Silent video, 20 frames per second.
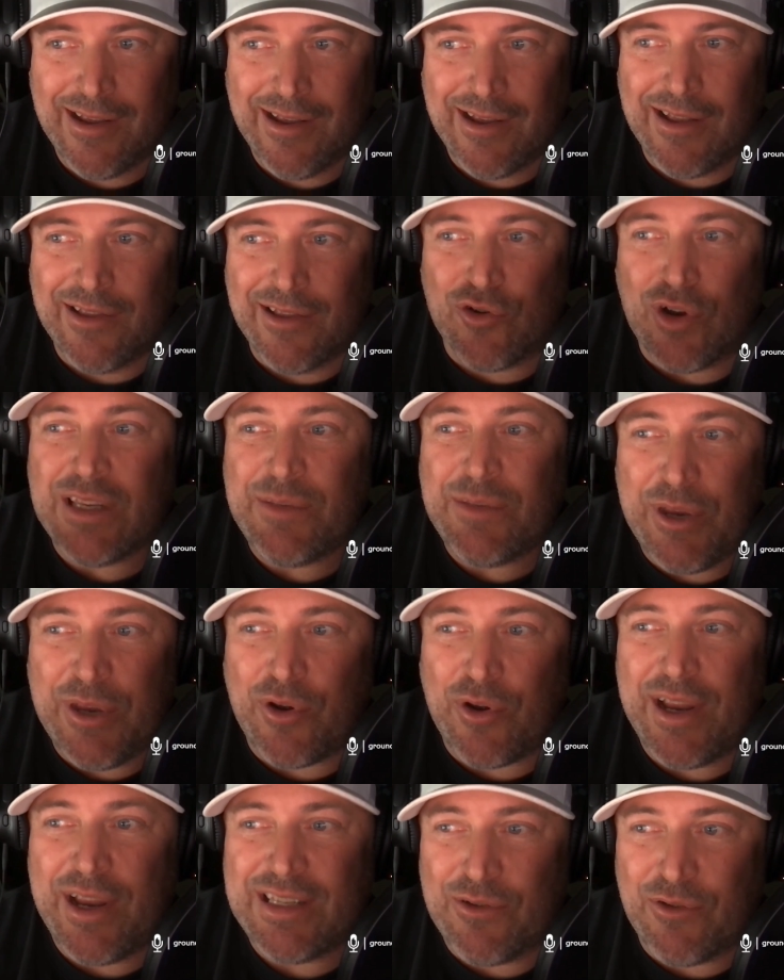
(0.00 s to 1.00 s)
Drives me
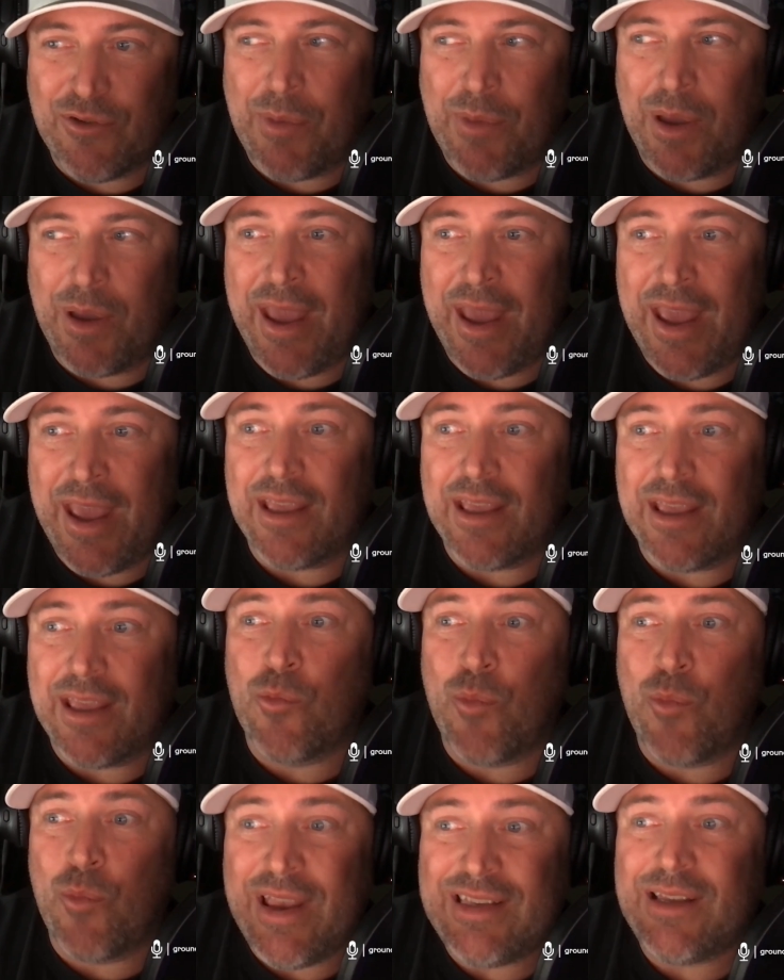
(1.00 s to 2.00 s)
crazy with my bank. It's
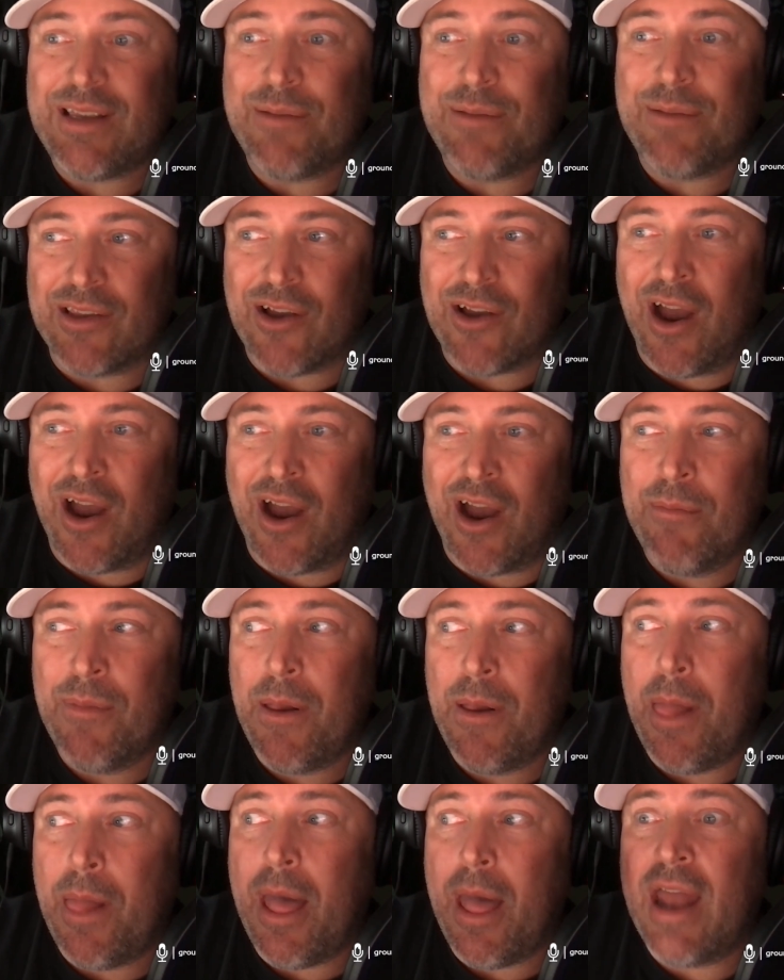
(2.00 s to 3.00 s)
wasting my time,
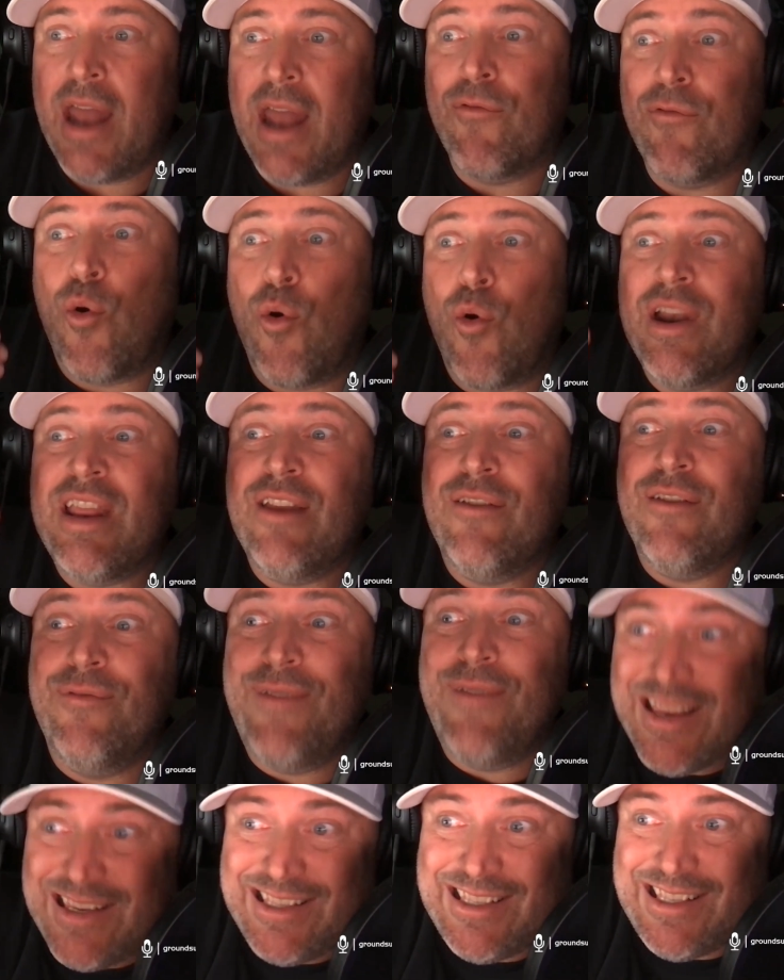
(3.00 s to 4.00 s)
and I've already
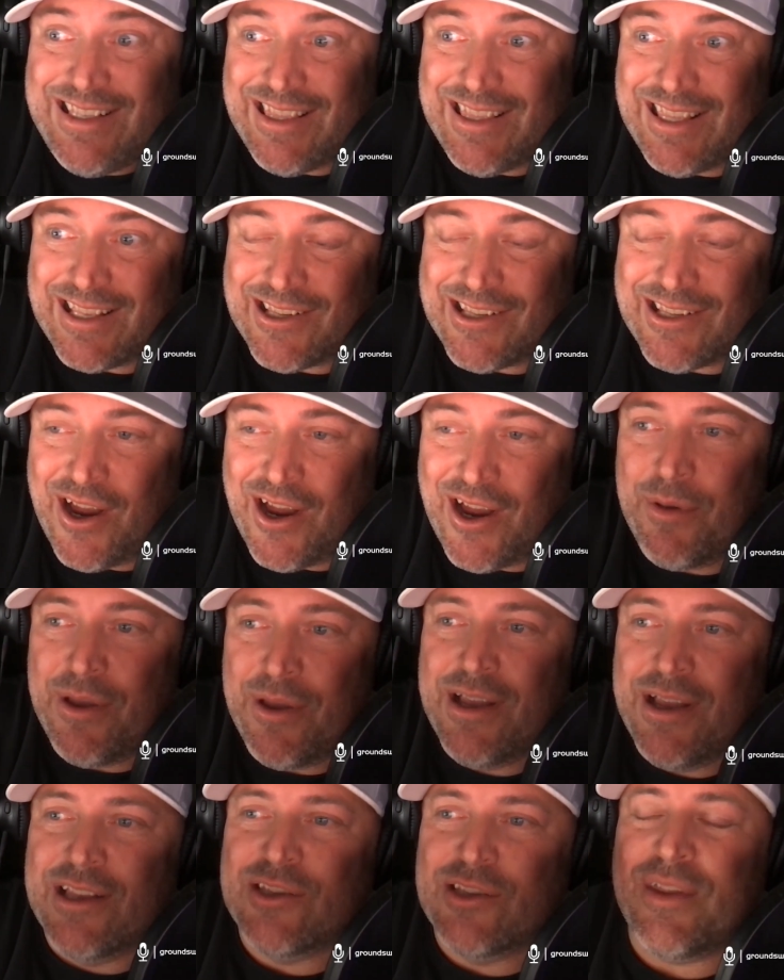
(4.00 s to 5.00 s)
invested the time.
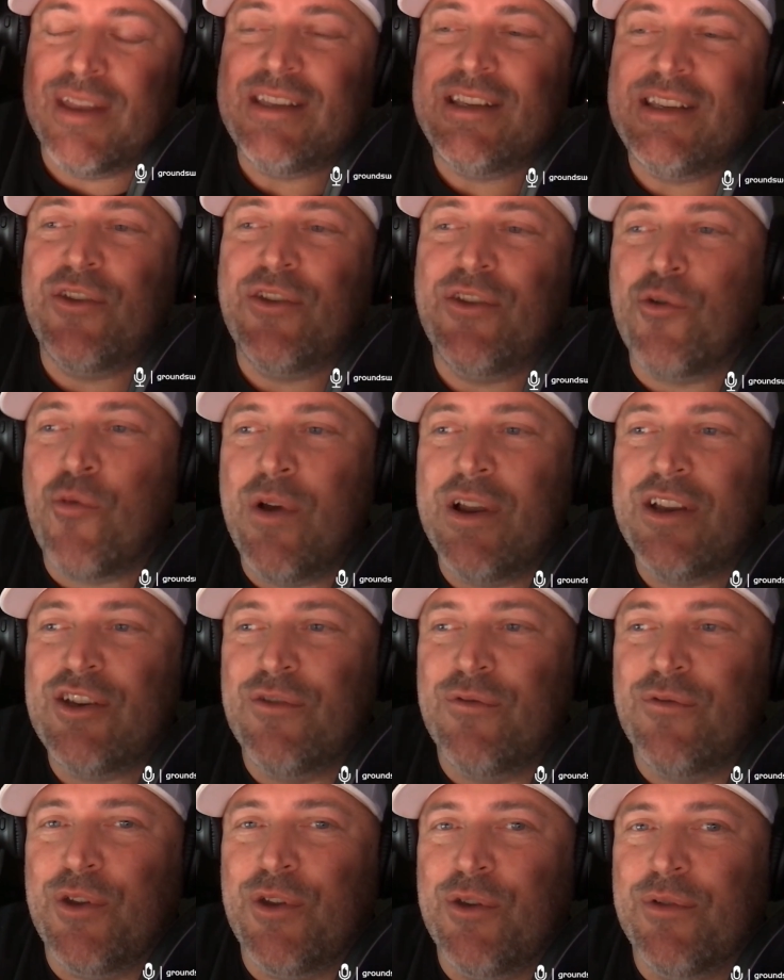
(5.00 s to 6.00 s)
So that's another question
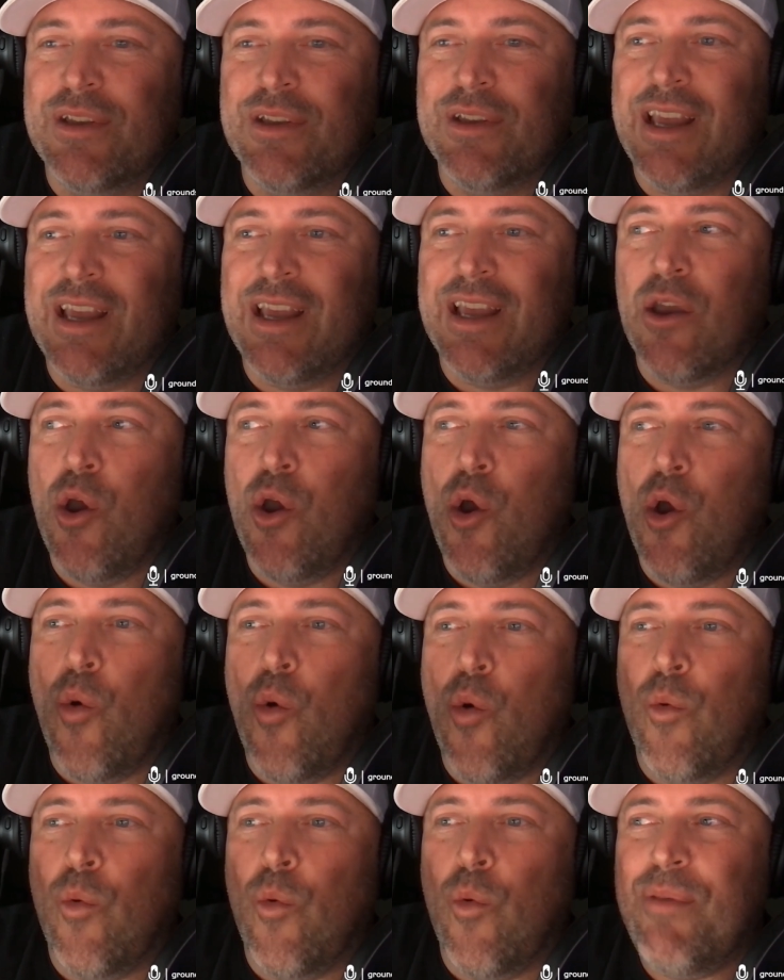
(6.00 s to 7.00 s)
for you, is like,
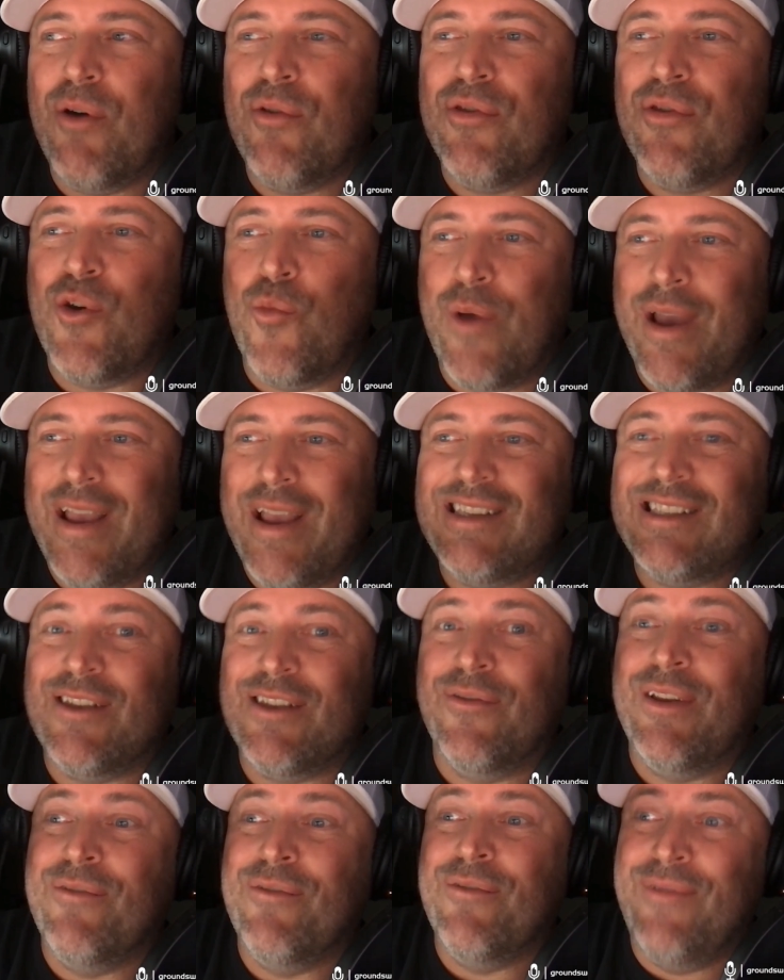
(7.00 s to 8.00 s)
what about the waste of
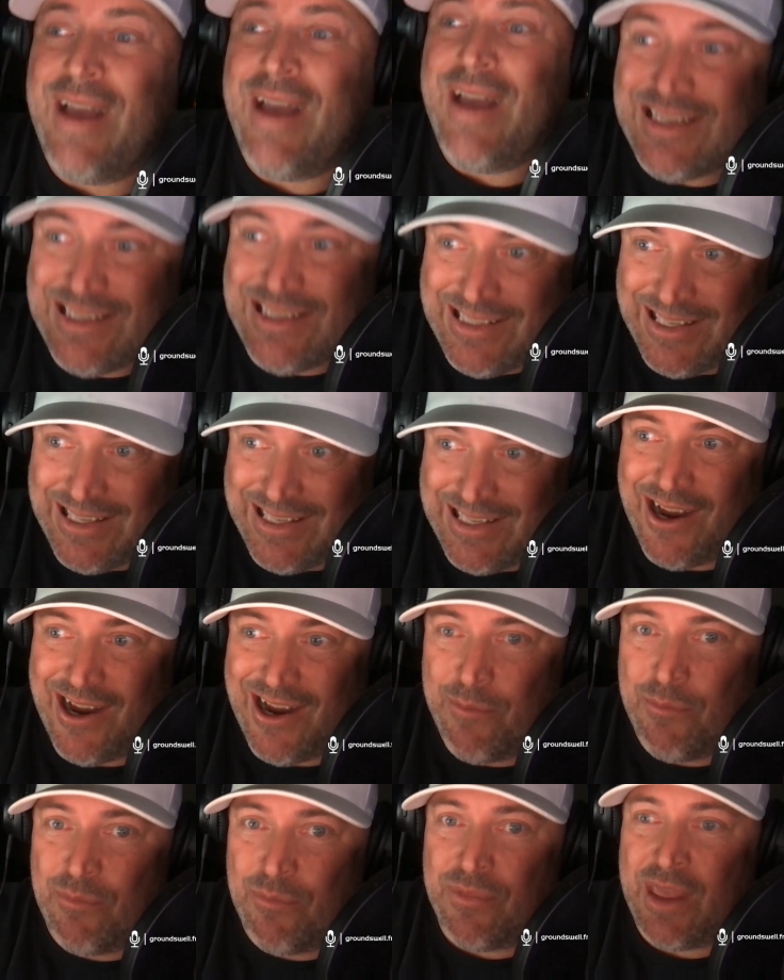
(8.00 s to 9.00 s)
invested
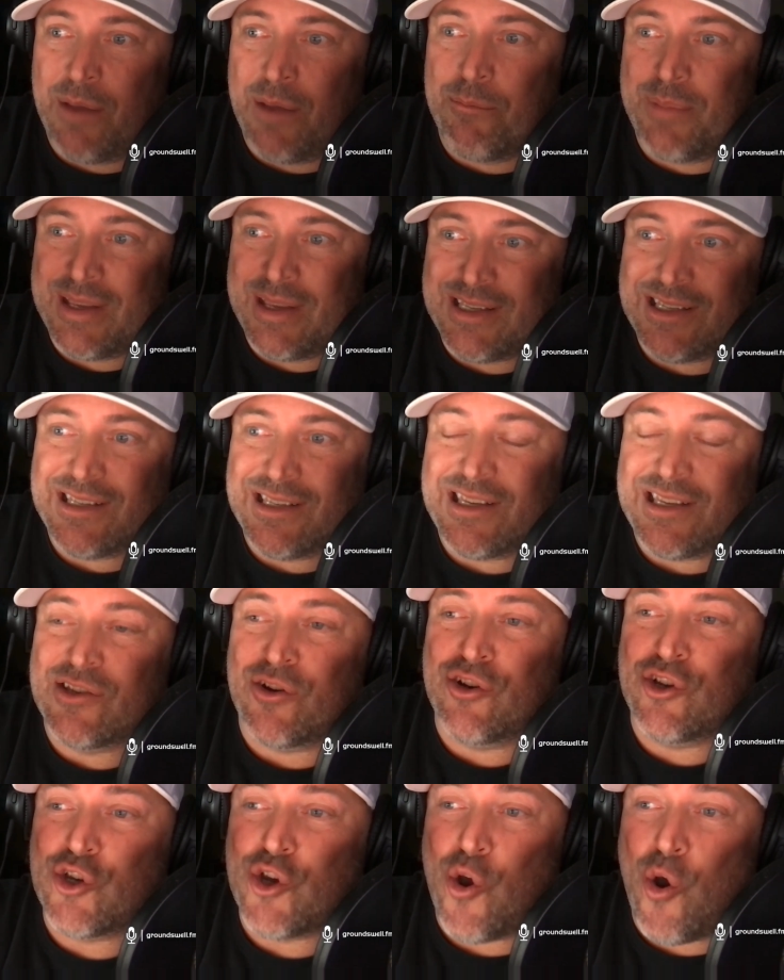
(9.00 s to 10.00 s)
time that businesses are
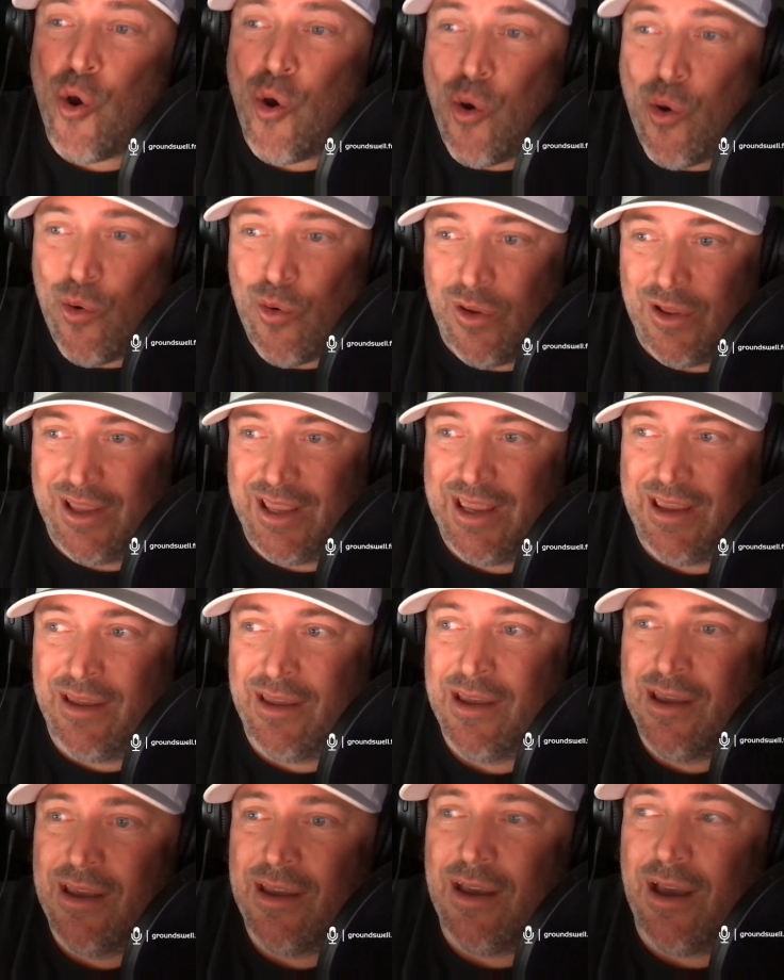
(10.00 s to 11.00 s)
totally
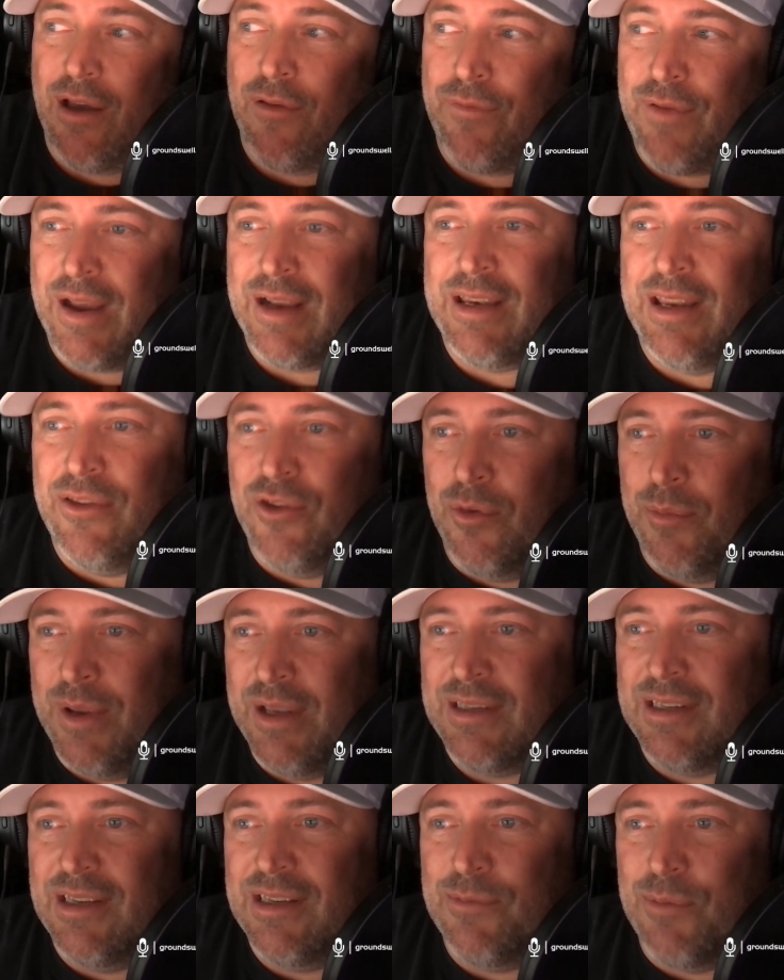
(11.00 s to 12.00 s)
affecting their
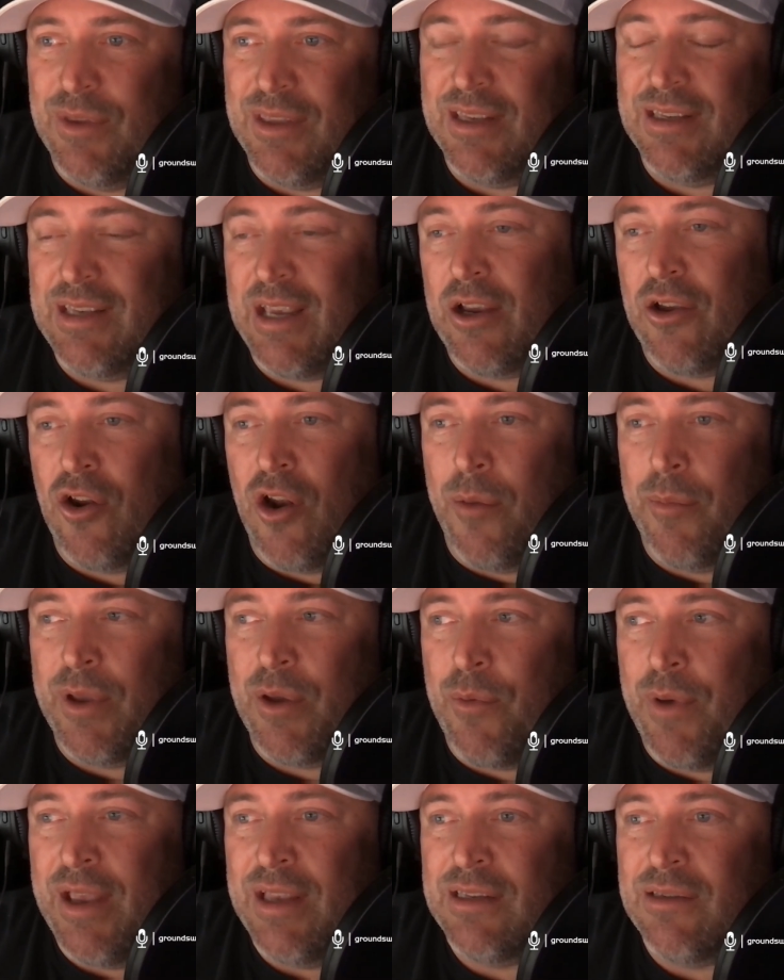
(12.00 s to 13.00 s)
business with this economic
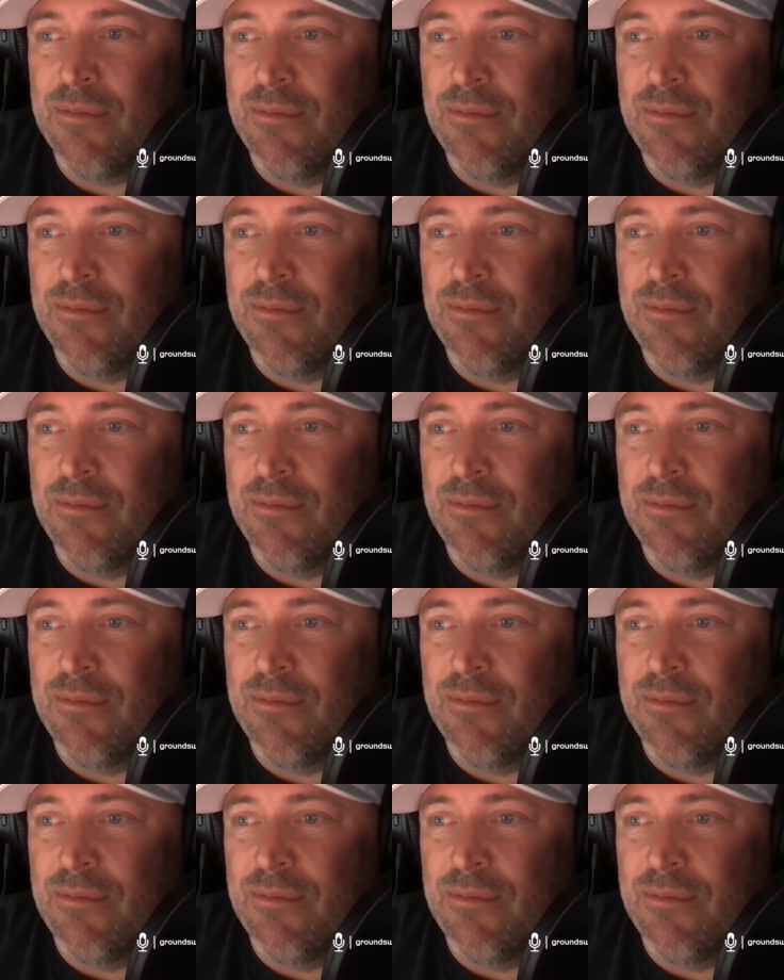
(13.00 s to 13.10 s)
waste?